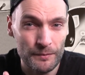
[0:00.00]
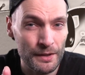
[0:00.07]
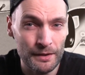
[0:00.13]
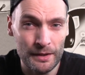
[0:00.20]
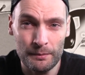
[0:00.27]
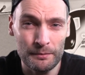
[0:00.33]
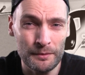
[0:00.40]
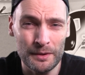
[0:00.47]

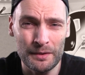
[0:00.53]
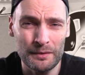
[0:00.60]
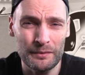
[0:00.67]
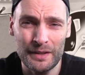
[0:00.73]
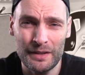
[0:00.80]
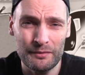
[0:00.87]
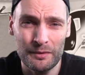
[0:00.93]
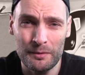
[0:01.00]

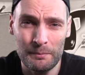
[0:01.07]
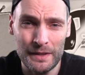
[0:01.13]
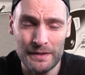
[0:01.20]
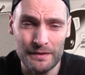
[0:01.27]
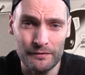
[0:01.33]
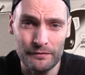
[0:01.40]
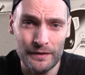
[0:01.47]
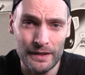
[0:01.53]
never a
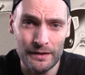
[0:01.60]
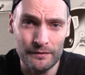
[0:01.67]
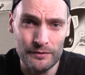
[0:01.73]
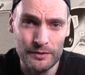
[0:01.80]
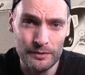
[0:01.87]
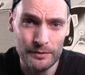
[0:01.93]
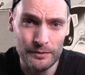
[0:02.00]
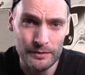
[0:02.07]
massive fan of
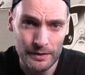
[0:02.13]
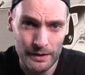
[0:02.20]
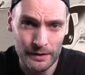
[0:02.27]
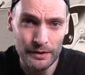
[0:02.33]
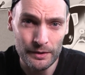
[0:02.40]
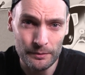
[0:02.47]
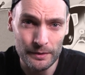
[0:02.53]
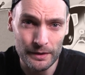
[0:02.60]
Jaws. I
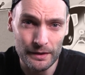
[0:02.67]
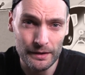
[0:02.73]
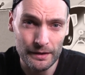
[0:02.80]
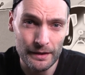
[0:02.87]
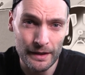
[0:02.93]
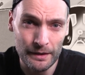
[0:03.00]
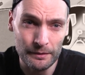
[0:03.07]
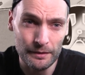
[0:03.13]
knew
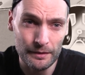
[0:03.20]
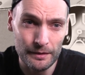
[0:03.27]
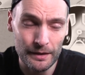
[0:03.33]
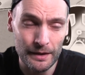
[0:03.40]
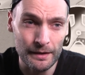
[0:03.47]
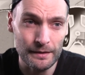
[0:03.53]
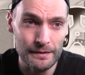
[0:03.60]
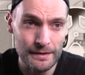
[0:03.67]

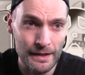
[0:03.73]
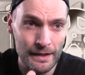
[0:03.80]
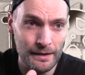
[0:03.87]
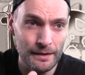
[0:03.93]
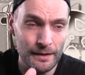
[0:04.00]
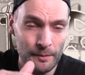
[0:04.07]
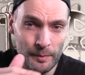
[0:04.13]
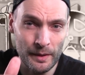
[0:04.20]
it
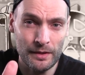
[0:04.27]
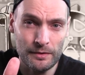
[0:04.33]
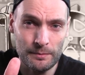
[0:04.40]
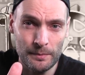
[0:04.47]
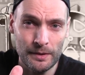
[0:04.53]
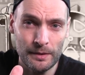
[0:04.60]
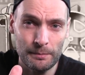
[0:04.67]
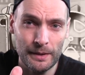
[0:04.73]
set a
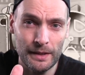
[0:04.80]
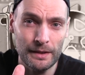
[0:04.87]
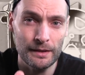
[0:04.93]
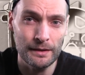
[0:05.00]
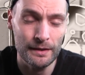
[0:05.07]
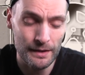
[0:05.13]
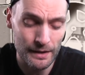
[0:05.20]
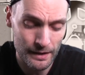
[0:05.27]
benchmark back
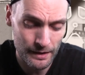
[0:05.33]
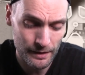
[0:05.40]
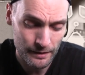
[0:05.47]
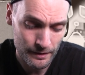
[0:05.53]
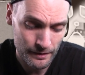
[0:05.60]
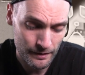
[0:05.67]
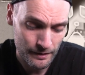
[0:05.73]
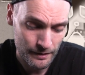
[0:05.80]
in the day,
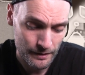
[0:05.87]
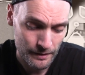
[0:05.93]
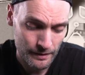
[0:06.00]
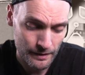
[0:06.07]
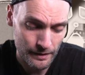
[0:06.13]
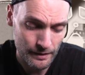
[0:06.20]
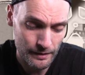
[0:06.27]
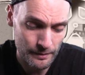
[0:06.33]

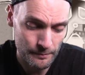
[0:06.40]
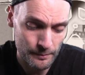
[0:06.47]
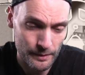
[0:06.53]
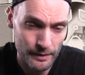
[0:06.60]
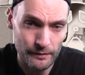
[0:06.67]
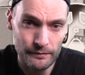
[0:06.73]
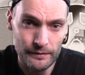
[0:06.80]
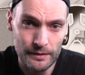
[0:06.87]
but
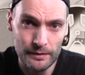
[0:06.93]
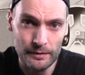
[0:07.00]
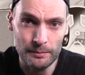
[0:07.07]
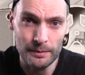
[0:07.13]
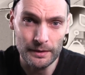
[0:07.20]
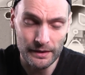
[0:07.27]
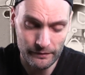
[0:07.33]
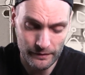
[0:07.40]
I do
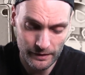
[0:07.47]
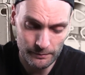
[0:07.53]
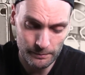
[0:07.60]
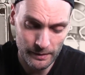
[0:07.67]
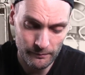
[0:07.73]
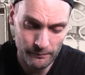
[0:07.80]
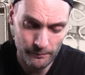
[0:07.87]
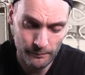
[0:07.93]
believe there's
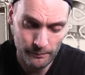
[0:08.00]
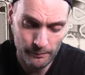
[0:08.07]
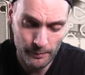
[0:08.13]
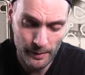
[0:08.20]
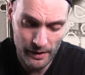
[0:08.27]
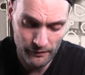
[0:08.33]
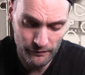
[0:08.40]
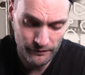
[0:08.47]
been
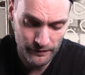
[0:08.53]
better